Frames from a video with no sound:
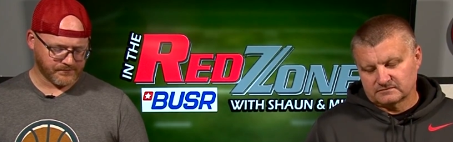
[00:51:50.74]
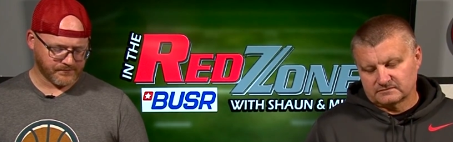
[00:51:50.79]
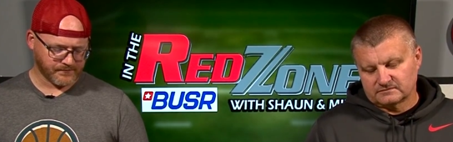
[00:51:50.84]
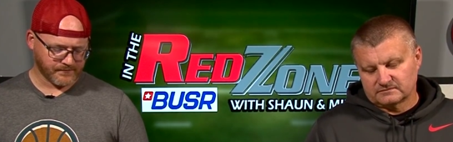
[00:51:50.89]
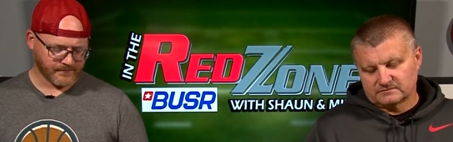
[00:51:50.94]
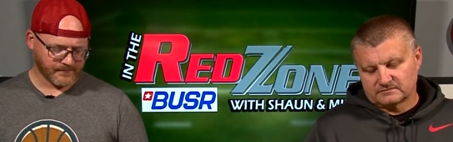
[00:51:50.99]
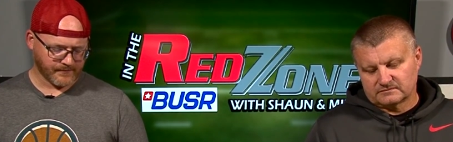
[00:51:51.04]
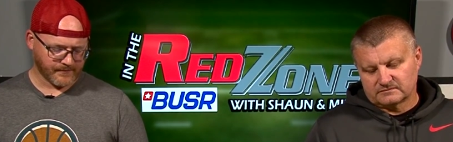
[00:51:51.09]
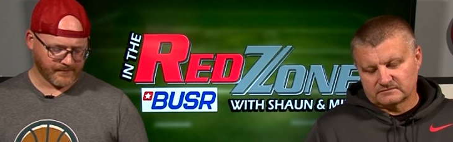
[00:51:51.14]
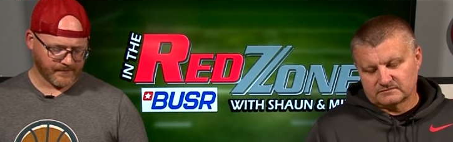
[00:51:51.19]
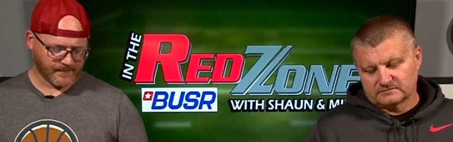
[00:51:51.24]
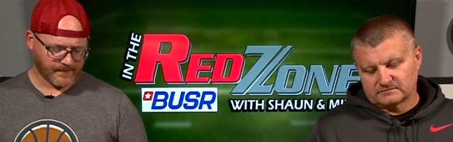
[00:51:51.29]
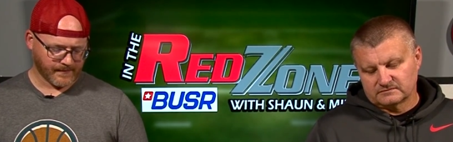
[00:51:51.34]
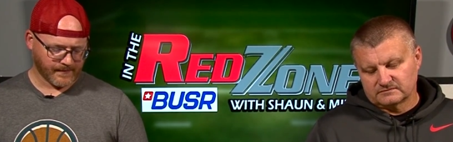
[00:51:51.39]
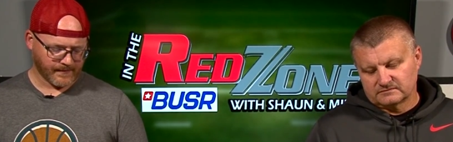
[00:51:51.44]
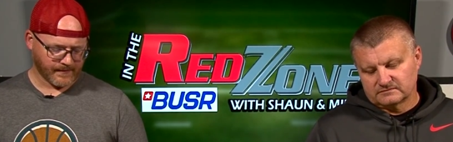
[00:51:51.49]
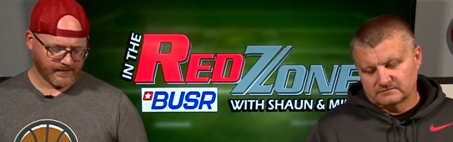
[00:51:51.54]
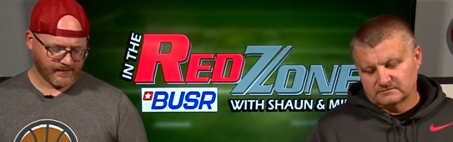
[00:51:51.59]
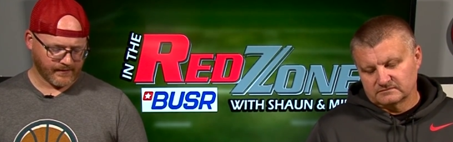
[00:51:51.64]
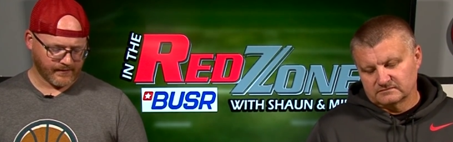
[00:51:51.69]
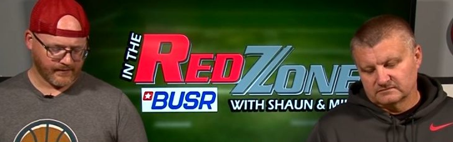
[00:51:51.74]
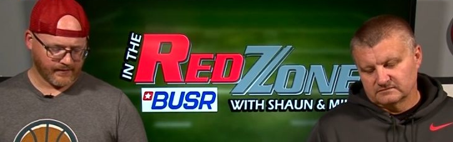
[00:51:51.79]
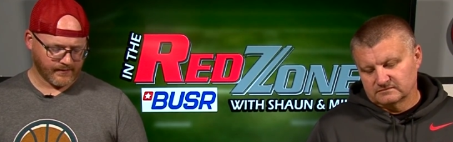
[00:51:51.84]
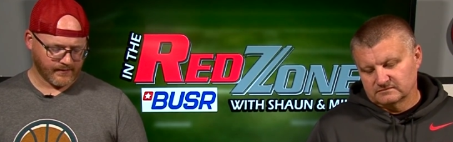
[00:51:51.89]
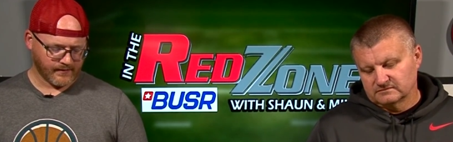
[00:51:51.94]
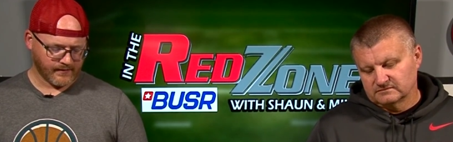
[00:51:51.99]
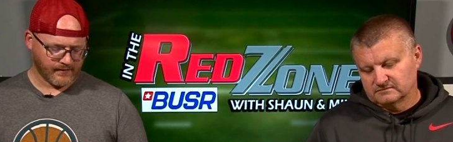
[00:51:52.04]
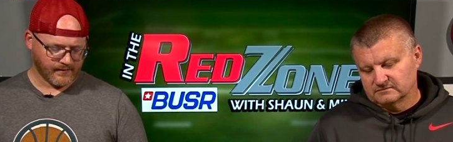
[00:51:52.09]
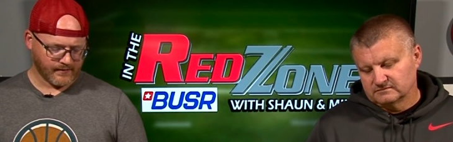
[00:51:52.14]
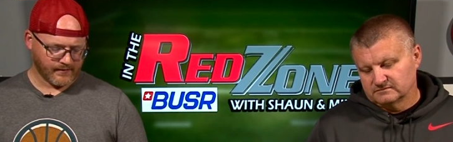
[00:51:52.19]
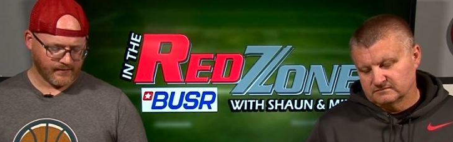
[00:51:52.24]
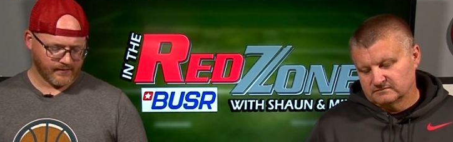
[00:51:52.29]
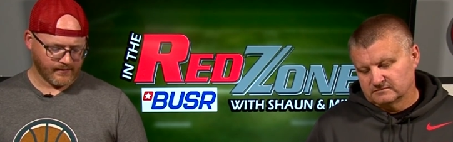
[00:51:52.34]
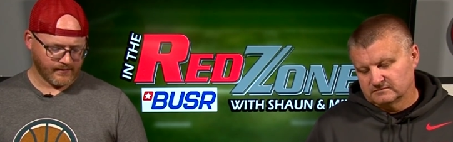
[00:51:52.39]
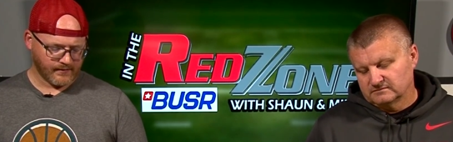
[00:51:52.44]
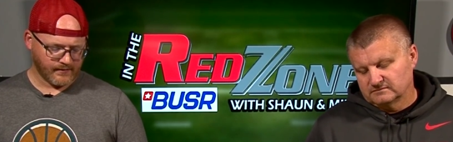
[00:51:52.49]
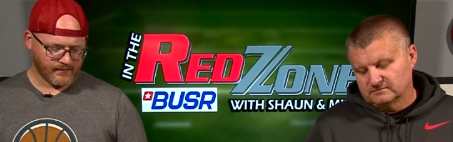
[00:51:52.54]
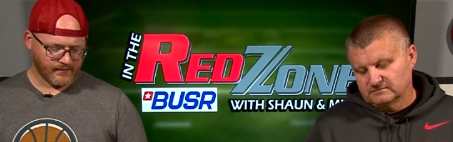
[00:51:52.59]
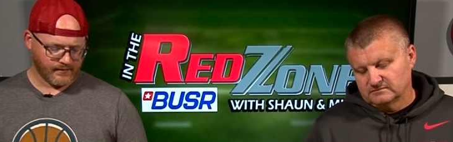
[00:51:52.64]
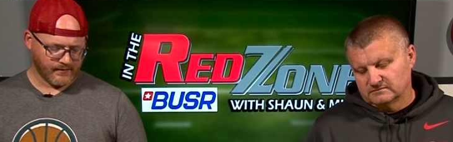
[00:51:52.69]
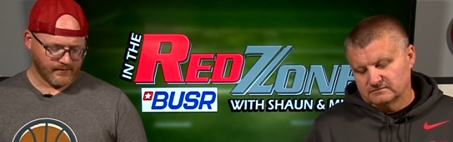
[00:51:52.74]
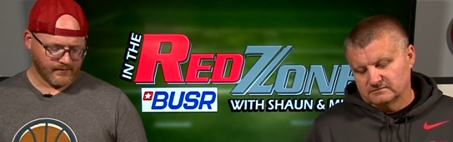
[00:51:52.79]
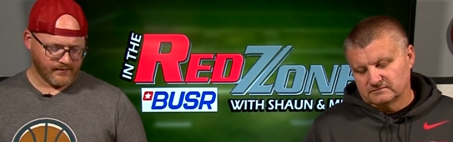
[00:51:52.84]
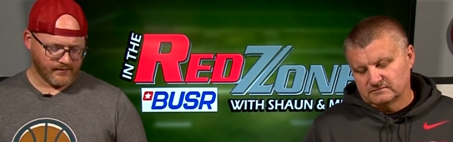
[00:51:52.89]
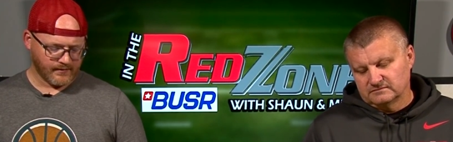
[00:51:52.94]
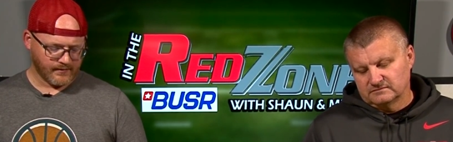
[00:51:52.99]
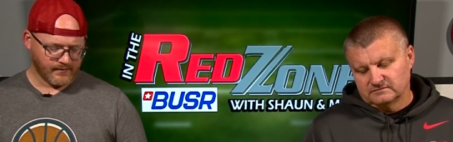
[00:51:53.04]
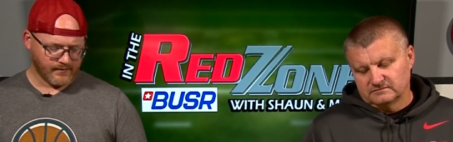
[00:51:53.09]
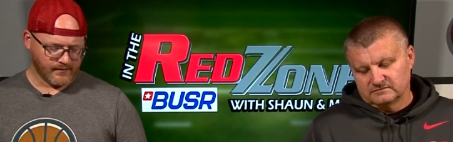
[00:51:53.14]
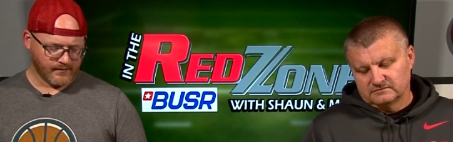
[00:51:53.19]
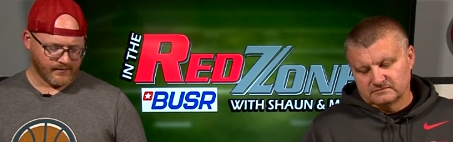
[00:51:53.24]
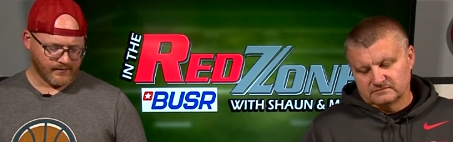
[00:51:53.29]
Nothing is said.